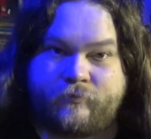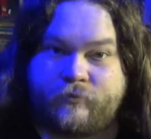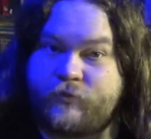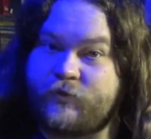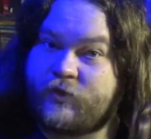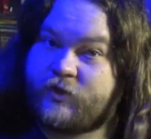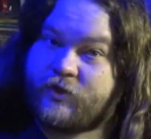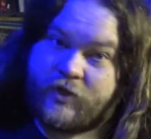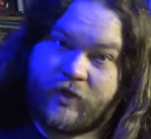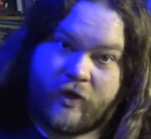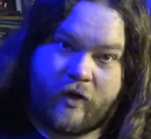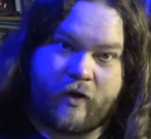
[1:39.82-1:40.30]

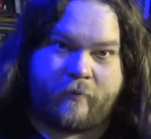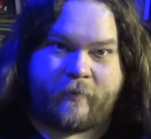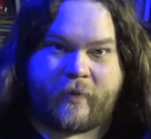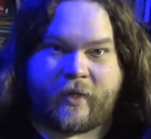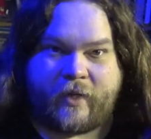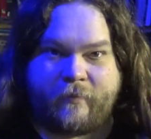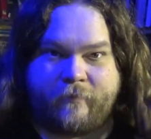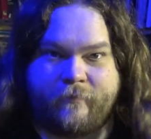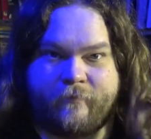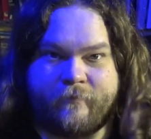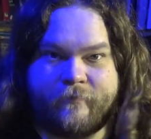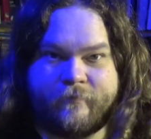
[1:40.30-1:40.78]

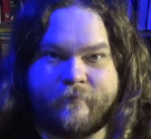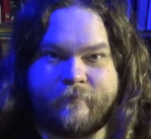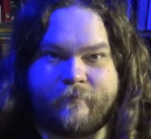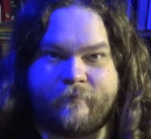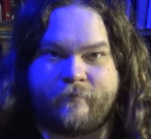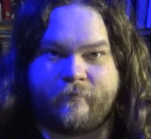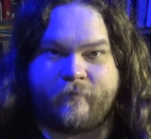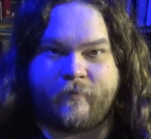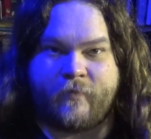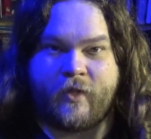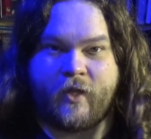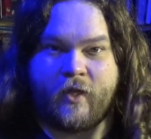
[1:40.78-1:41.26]
Charming.
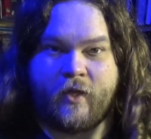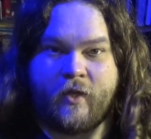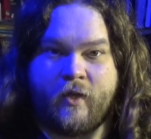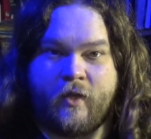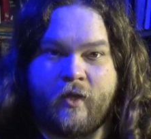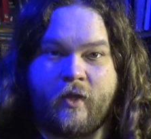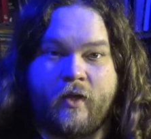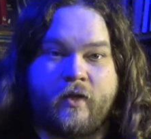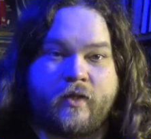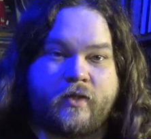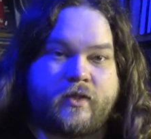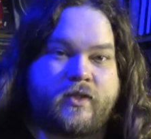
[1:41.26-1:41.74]

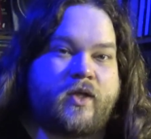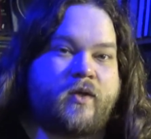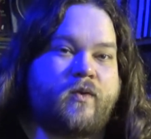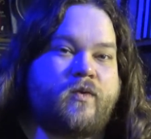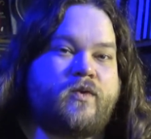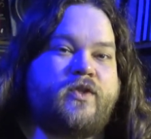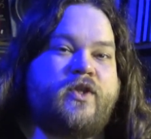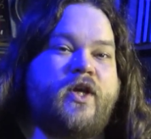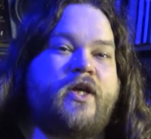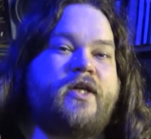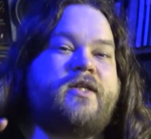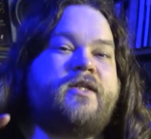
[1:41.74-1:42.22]
So
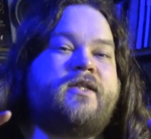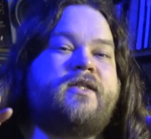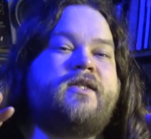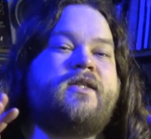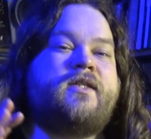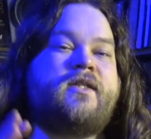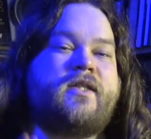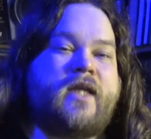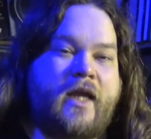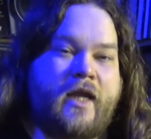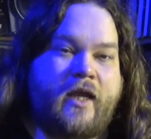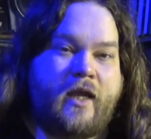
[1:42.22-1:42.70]
just
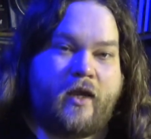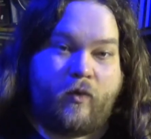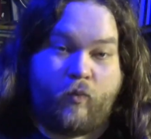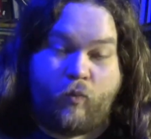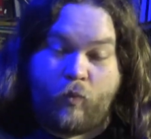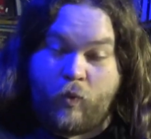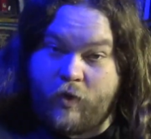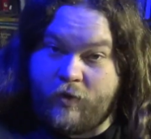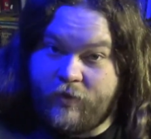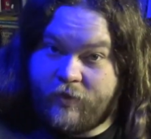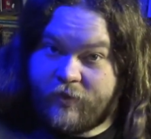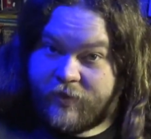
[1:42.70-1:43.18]
saying
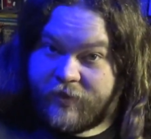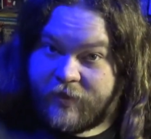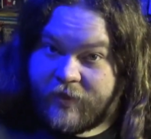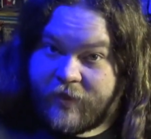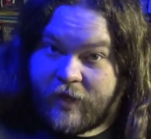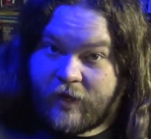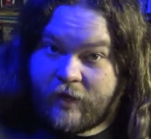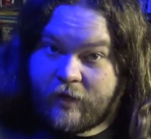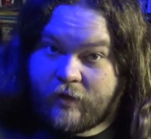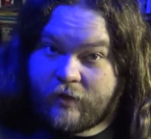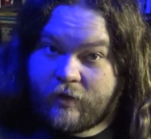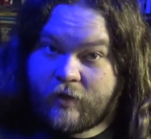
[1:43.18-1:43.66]
one
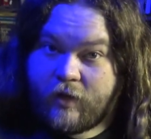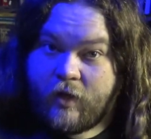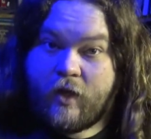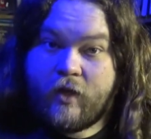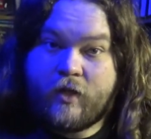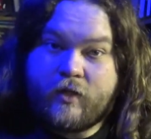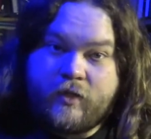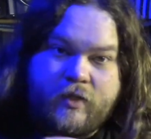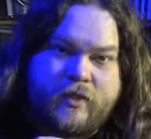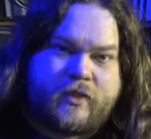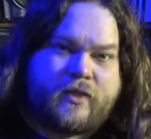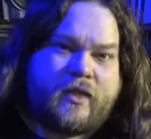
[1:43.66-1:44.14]
thing
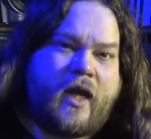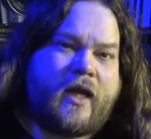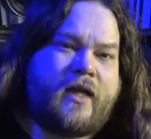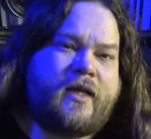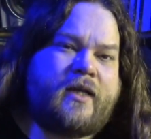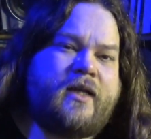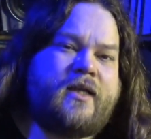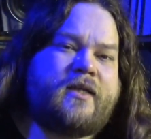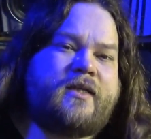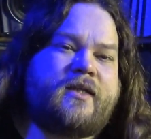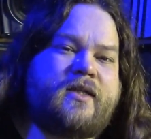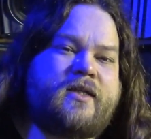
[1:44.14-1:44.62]
does not
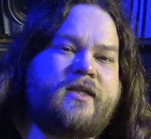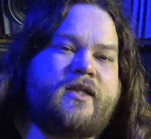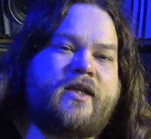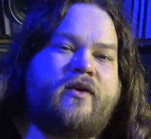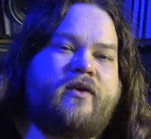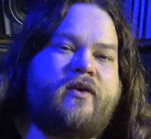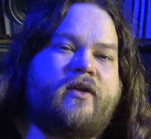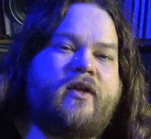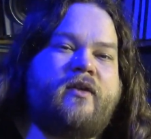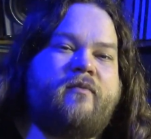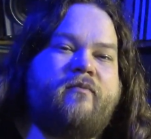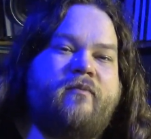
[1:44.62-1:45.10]

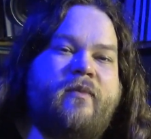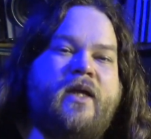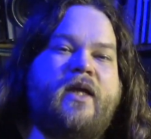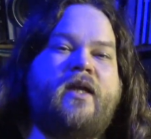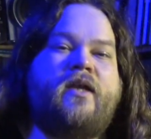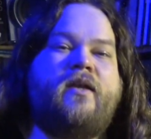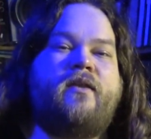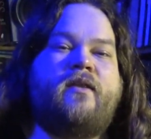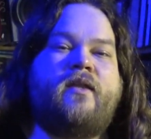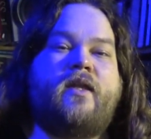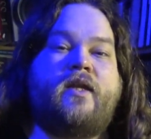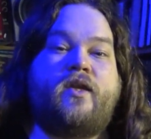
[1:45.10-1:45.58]
necessarily
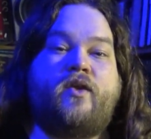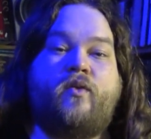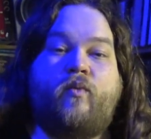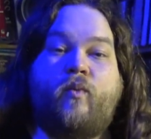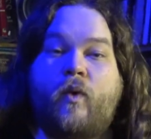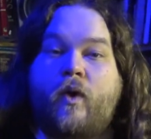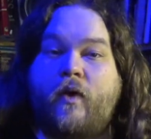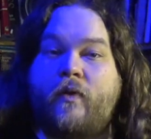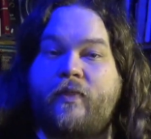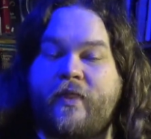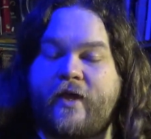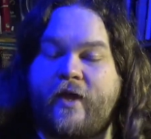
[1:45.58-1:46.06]
mean that you
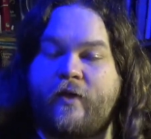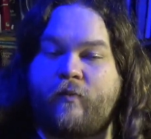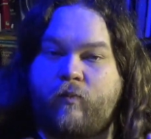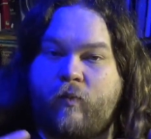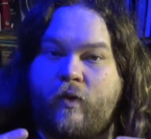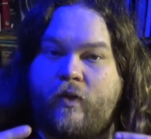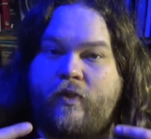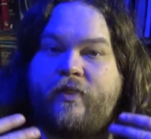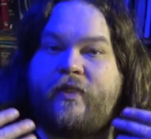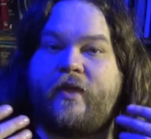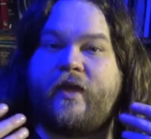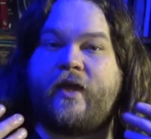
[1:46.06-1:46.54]
want that
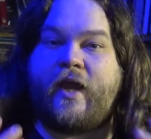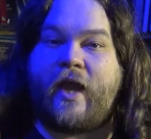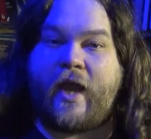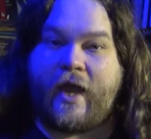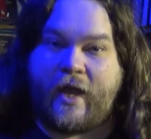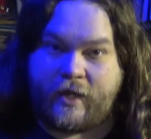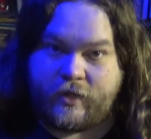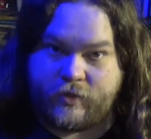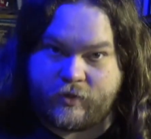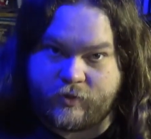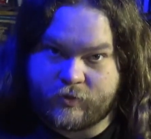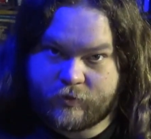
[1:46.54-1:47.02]
one thing
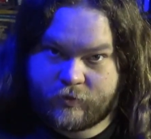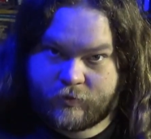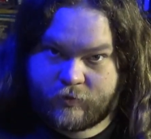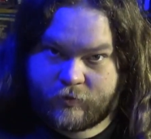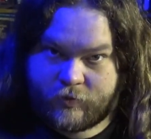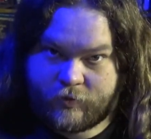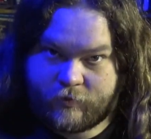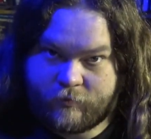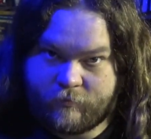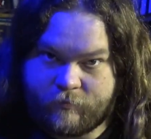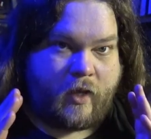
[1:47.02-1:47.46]
answered.